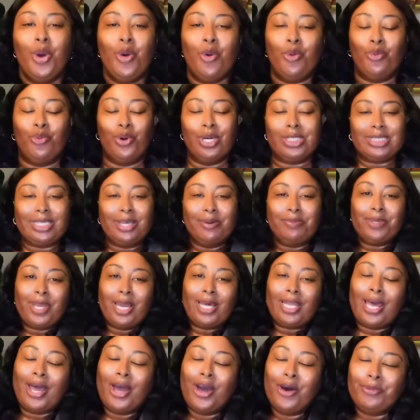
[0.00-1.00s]
What's up, y'all?
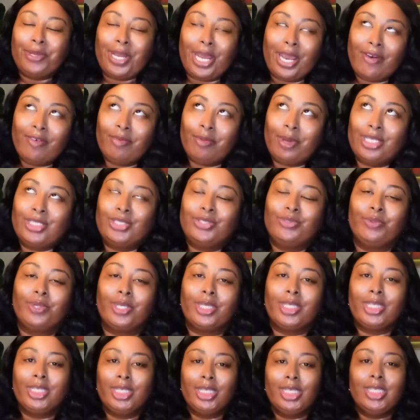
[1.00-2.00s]
I hope that everybody's
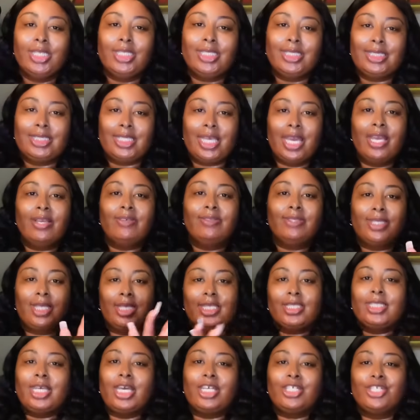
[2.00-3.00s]
doing good, safe,
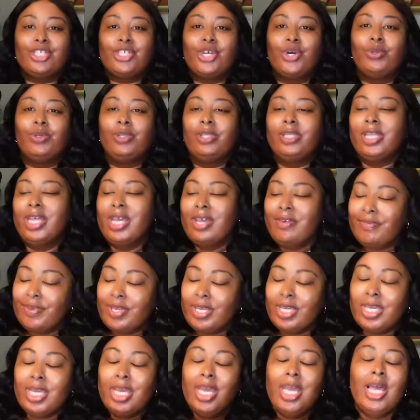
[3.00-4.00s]
sanitized,
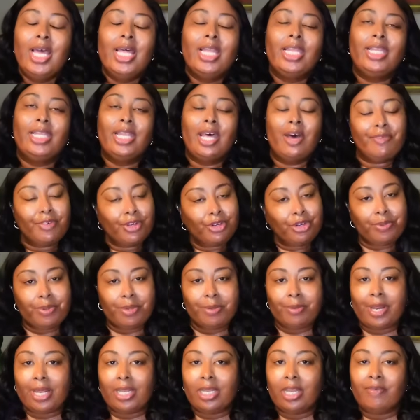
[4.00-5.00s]
living, loving on the
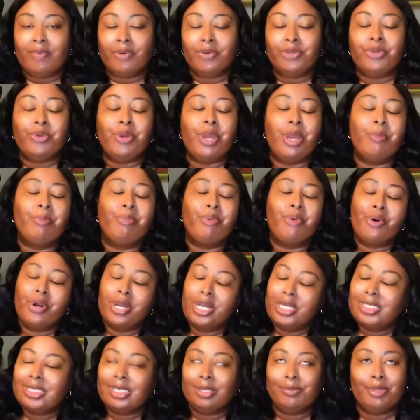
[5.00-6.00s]
people that love on you, and pouring
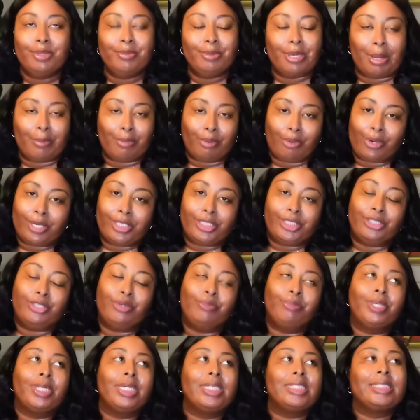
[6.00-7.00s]
into the people that pour into you,
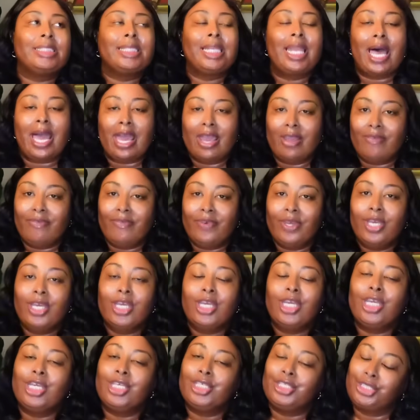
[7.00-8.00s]
because life
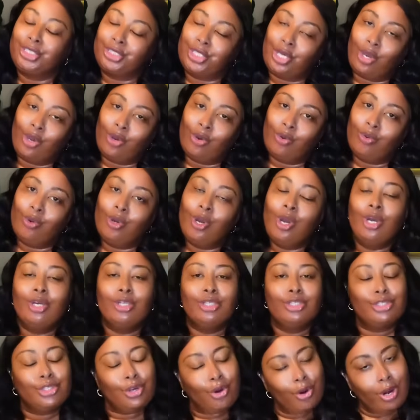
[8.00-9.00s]
is so
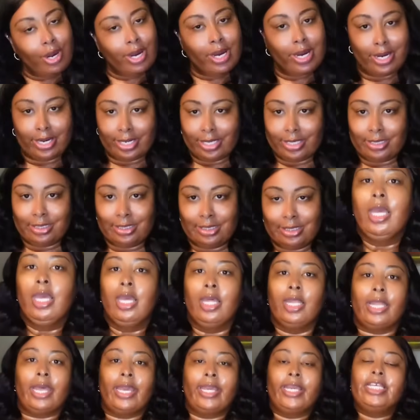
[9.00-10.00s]
short.
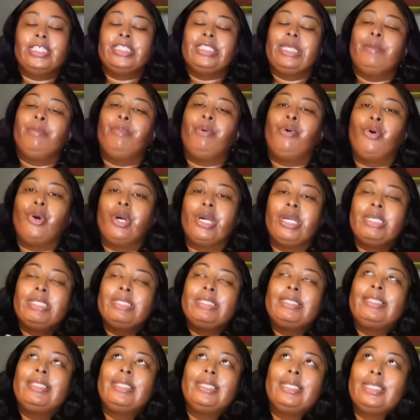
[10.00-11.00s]
Like, it's important
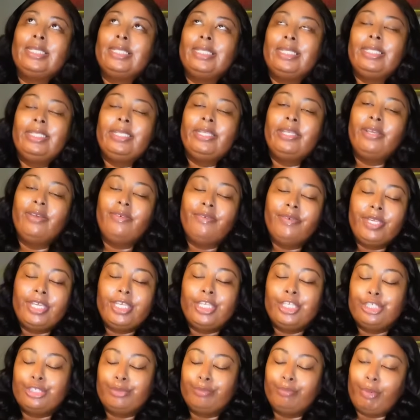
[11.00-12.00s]
to live
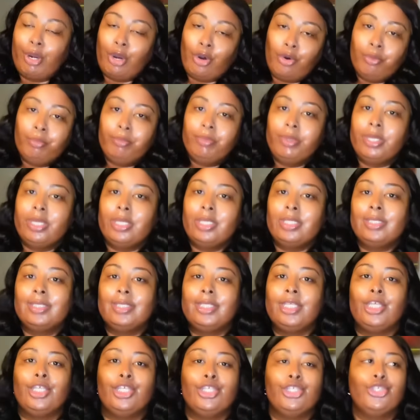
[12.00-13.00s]
each moment,
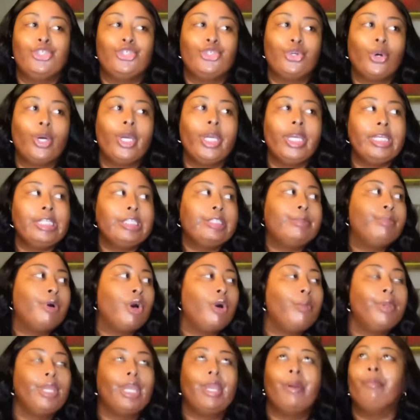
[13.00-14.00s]
enjoy each
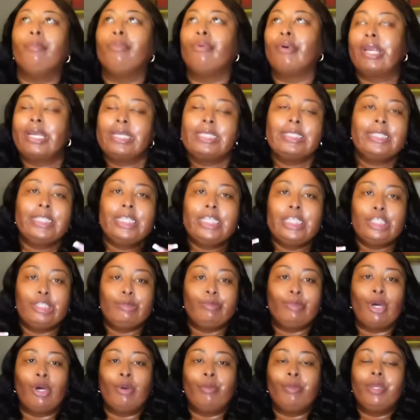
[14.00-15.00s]
moment, embrace each
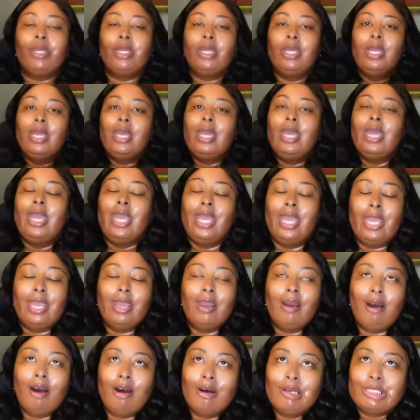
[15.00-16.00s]
moment, and
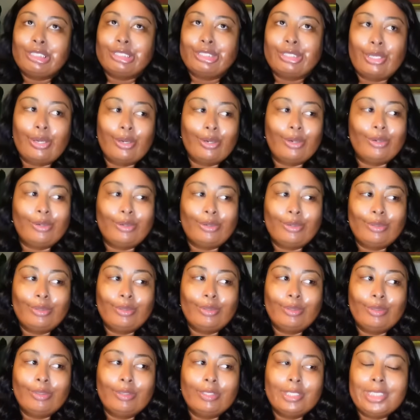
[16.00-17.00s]

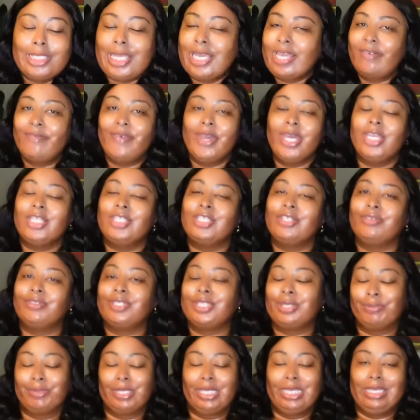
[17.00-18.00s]
also take advantage of
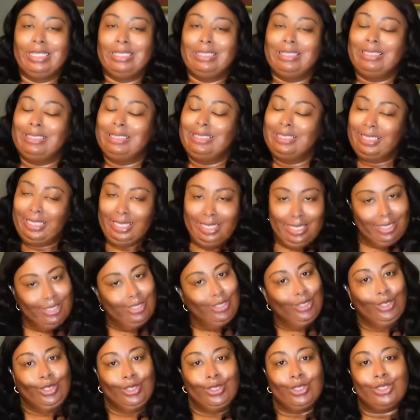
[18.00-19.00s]
some good
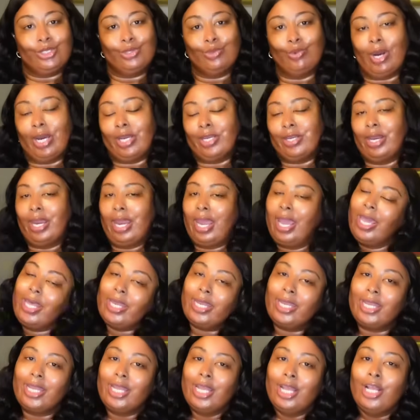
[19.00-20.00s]
deals while you're at
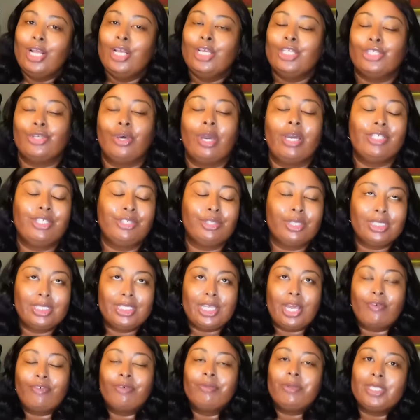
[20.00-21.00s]
it. So as you can
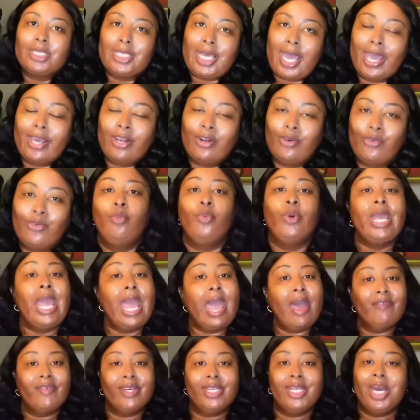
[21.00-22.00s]
tell from the title, we
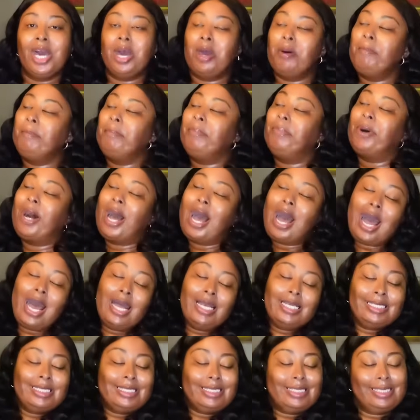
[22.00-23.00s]
have an
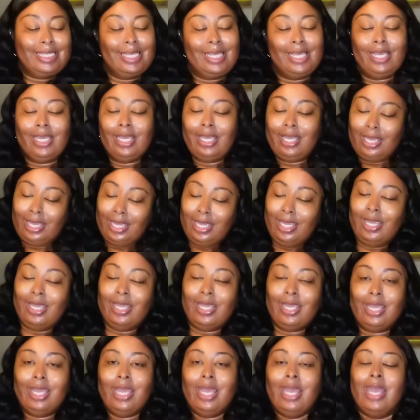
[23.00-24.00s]

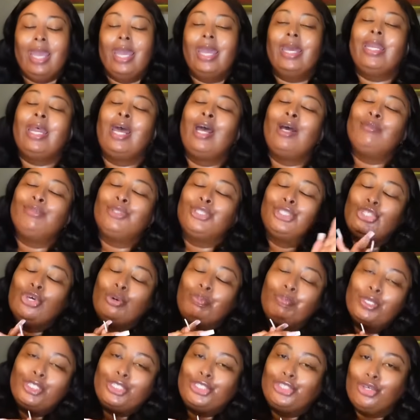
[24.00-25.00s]
unboxing, and I'm
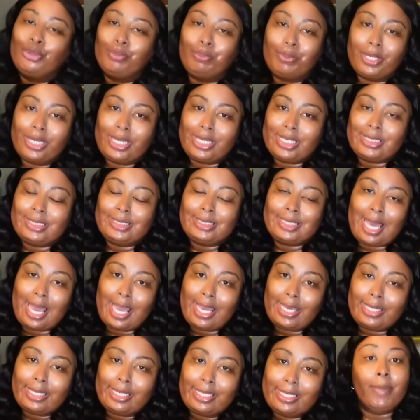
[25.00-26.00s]
super, super
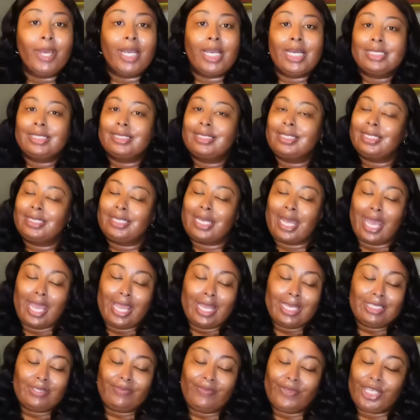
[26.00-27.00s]
excited because
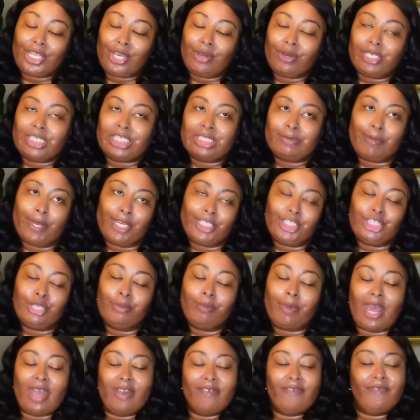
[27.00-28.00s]
today's video is sponsored
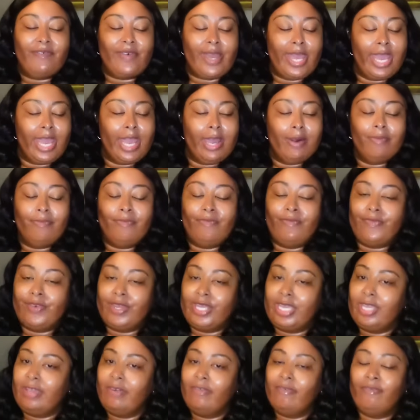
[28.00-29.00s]
by
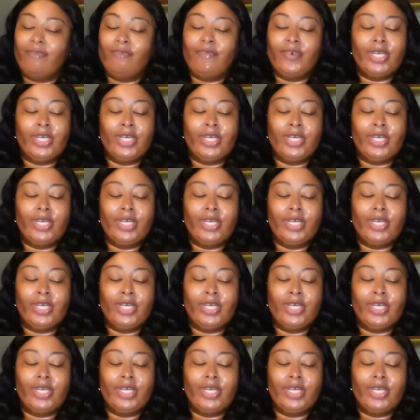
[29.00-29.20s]
FabFitFun.